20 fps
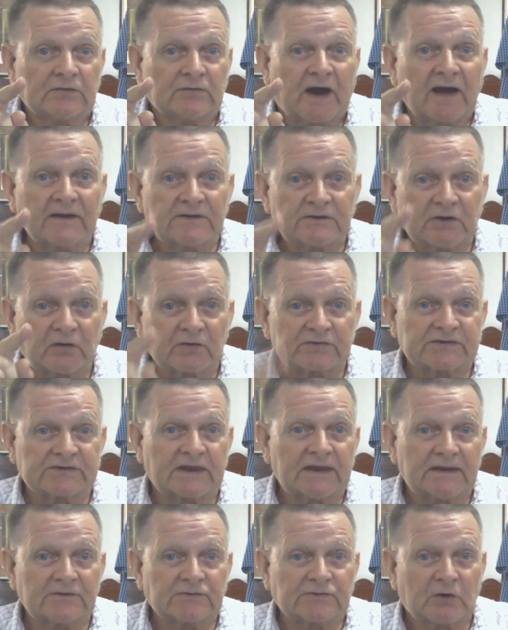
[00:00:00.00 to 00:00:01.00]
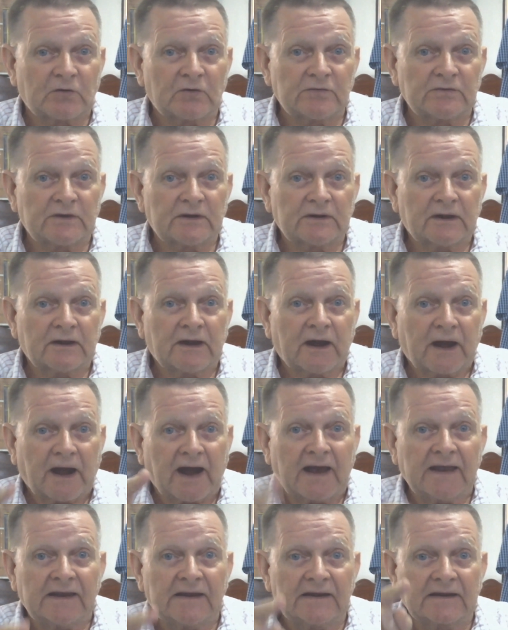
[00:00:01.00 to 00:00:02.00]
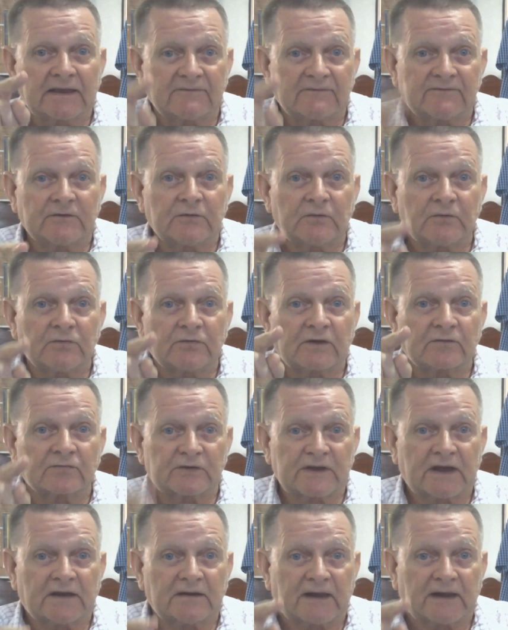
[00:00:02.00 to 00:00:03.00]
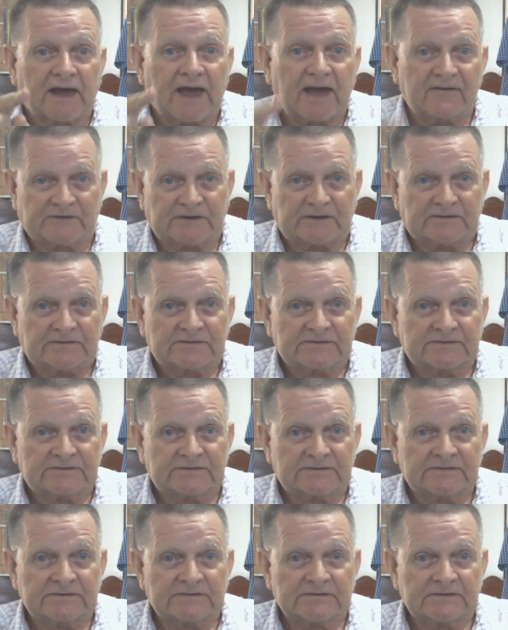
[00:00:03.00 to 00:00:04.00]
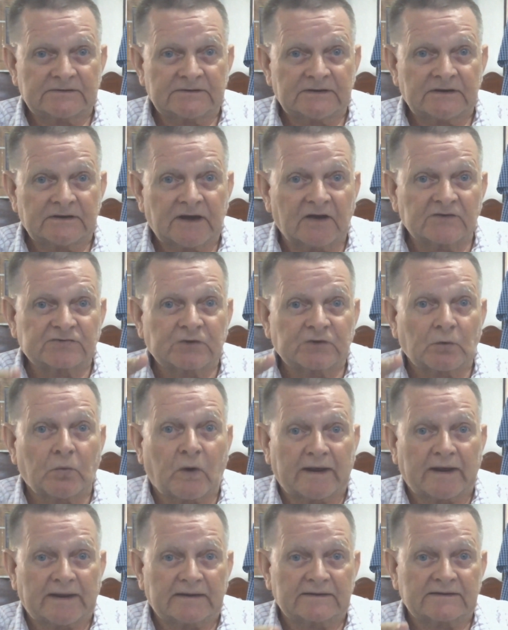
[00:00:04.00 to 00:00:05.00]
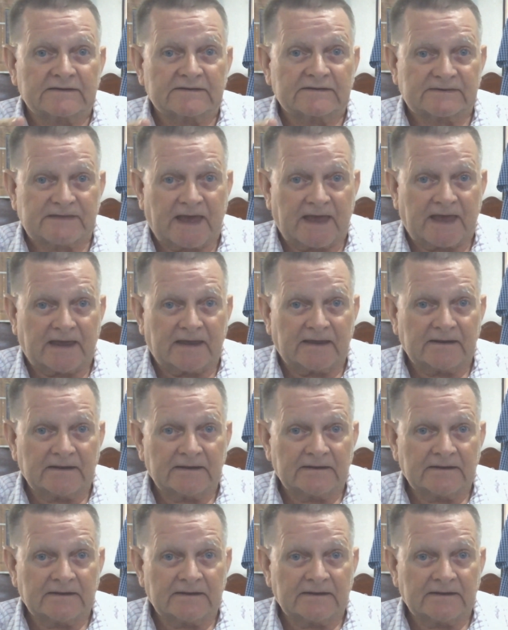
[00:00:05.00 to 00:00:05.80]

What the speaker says: had your say, Joan. I'll give you the real evidence as to why it is there.